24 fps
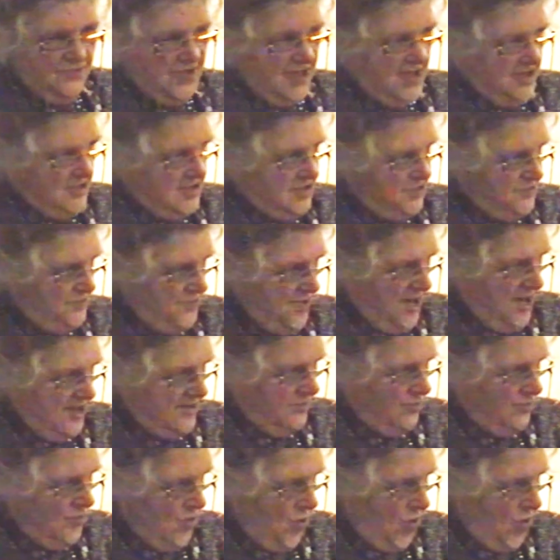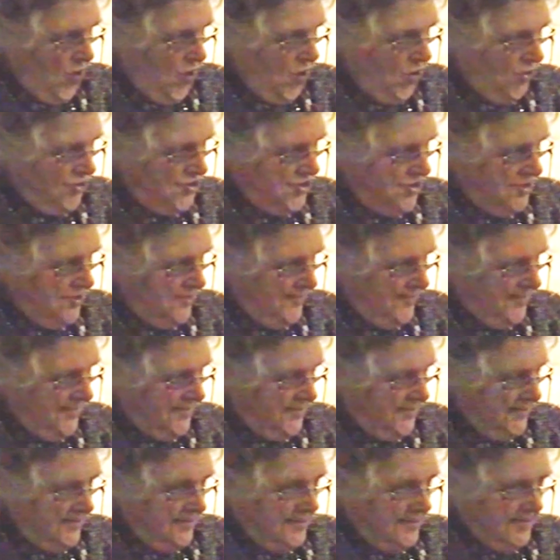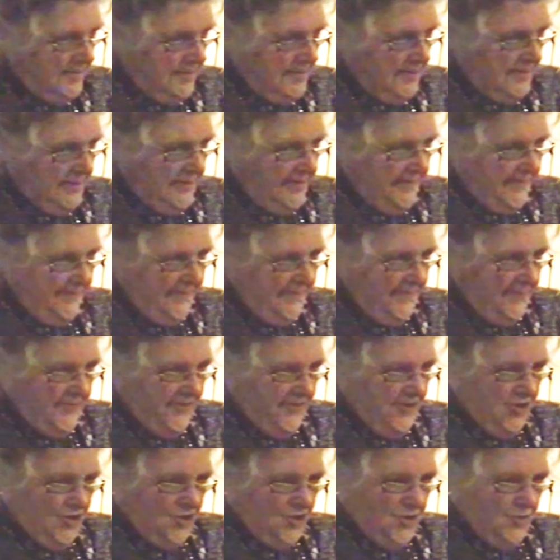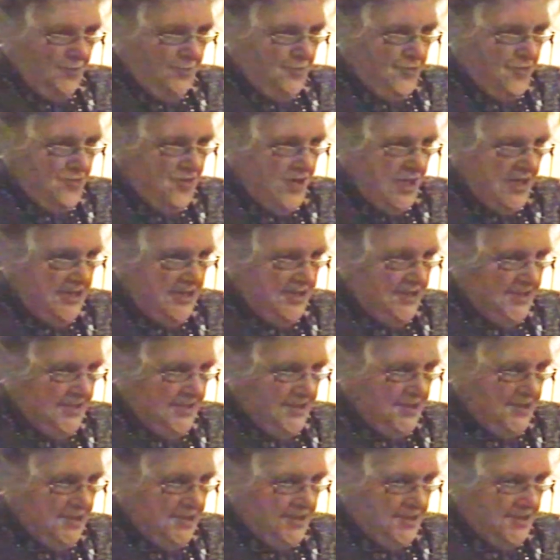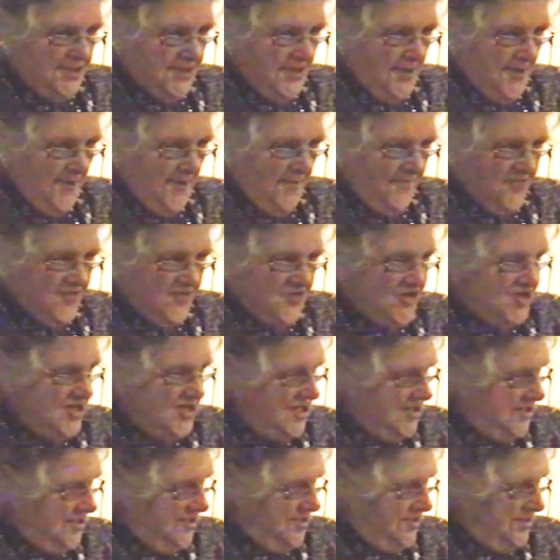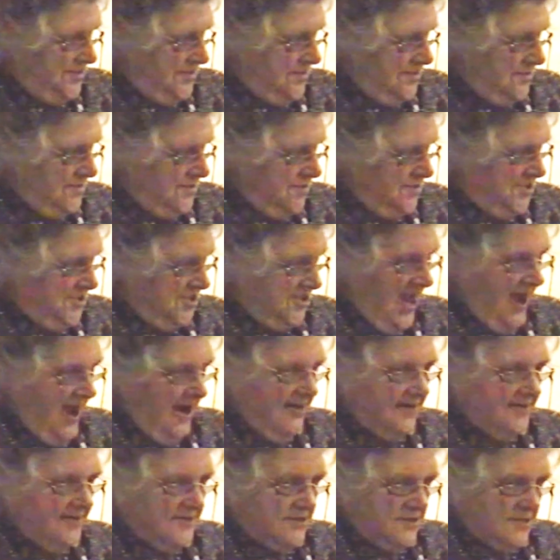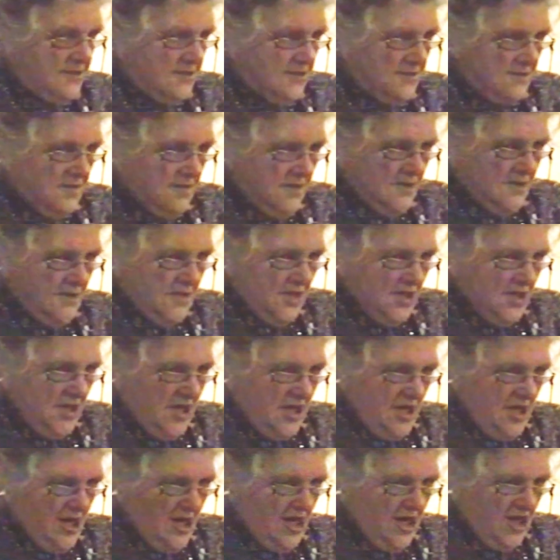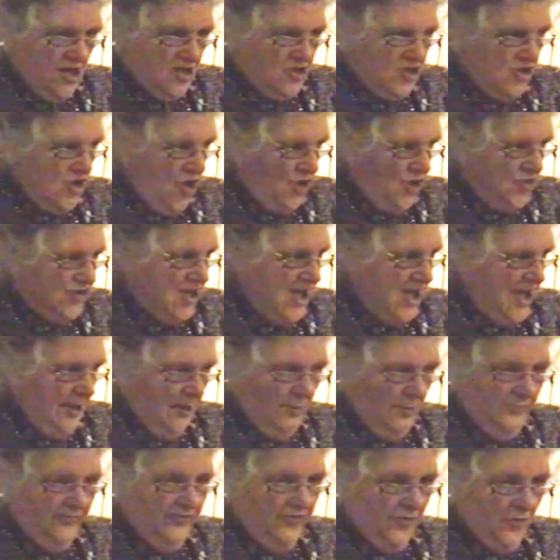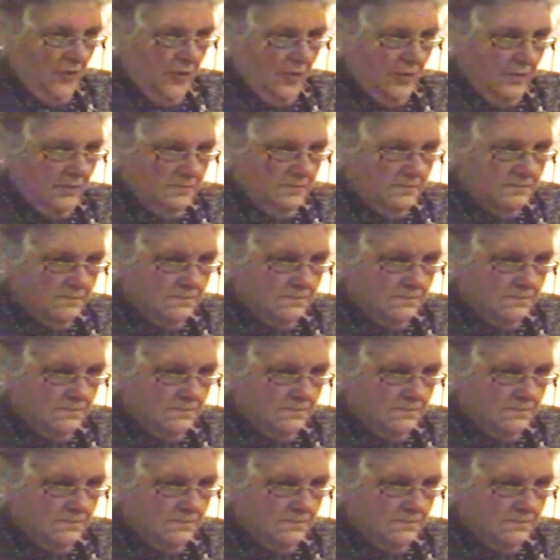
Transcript: being spread abroad that the priests of this sect are not helpful.